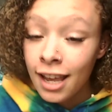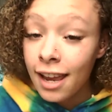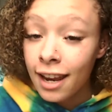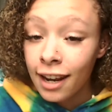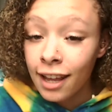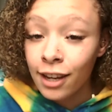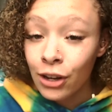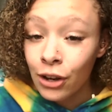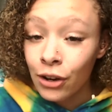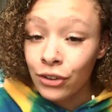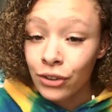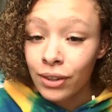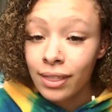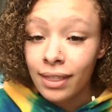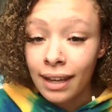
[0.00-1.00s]
and I know
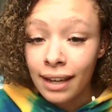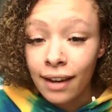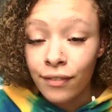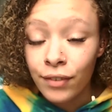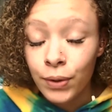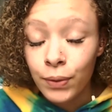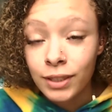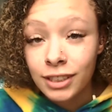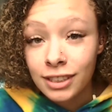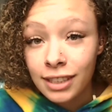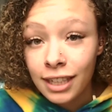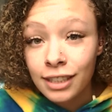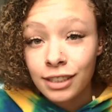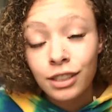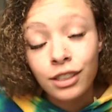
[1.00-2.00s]
you think everyone's
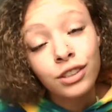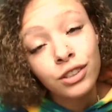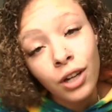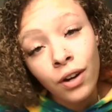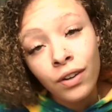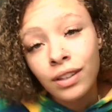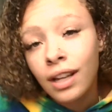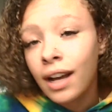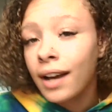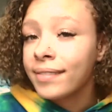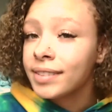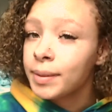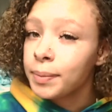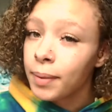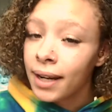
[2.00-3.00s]
there to show love,
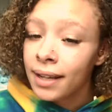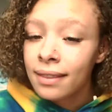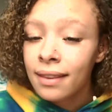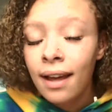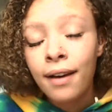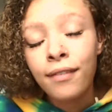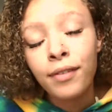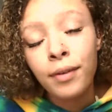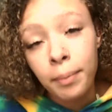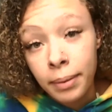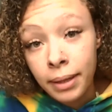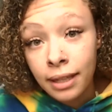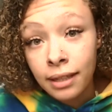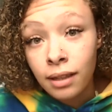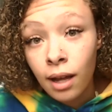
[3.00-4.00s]
spread love, and
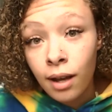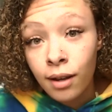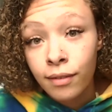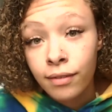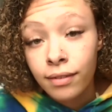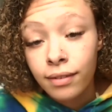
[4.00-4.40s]
be loved.